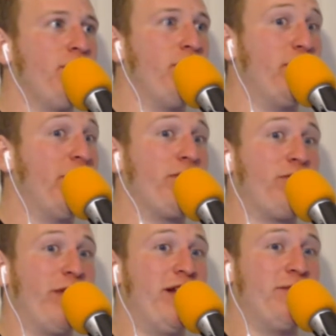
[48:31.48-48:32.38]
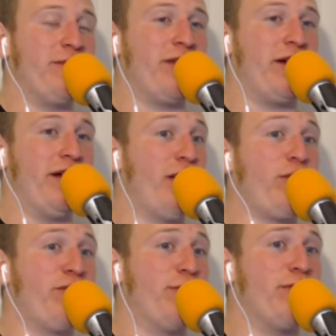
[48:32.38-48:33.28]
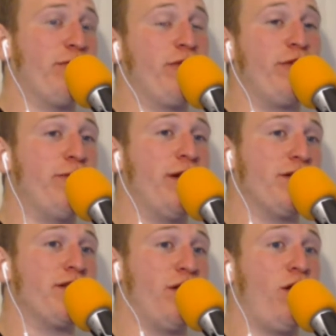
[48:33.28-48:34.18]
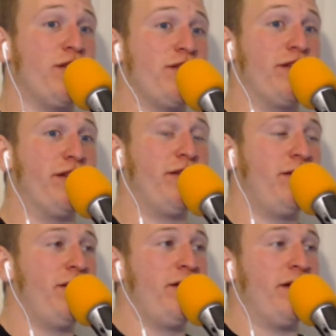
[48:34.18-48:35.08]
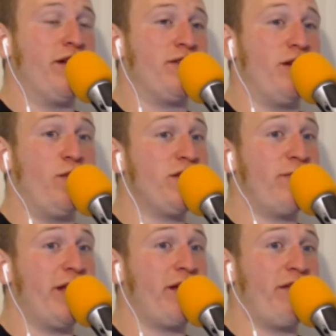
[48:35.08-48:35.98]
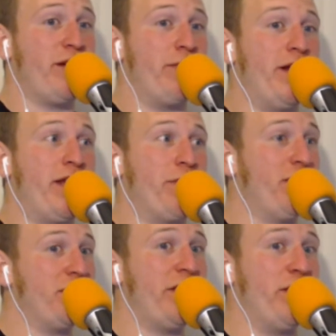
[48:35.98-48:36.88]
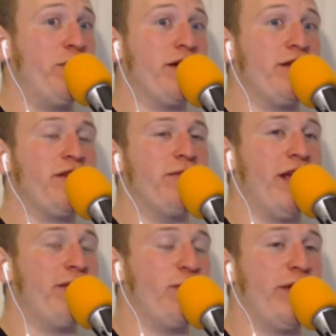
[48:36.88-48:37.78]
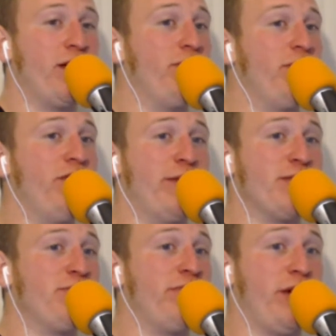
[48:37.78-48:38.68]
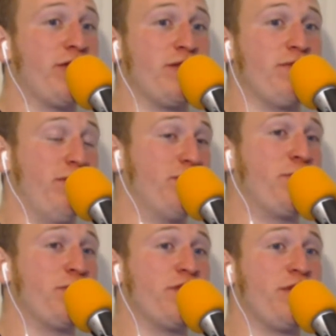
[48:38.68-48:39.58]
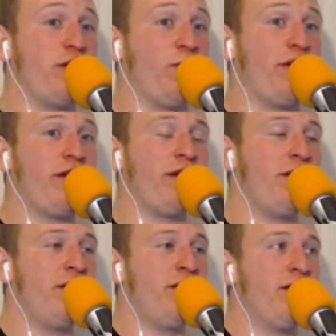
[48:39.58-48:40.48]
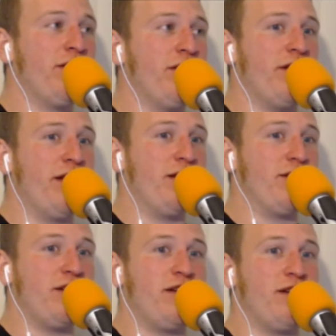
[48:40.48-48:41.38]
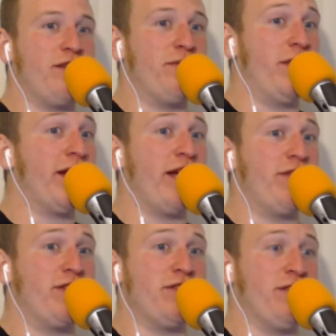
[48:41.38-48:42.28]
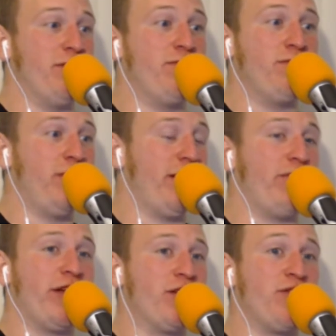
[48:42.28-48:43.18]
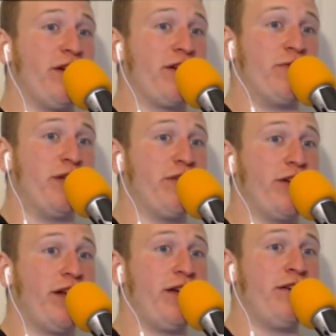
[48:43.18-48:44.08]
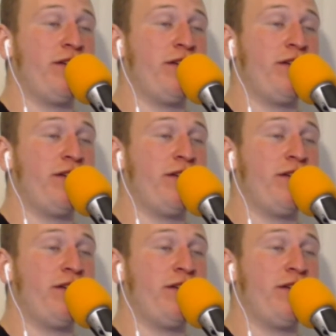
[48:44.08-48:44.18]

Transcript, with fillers: the amount of freedom I, I worked from home for a few months in Austin, and uh, wasn't making a lot of money. But I'll tell you what, being able to wake up 15 minutes before I was supposed to start work, and um, not having to have like a two-hour commute every day,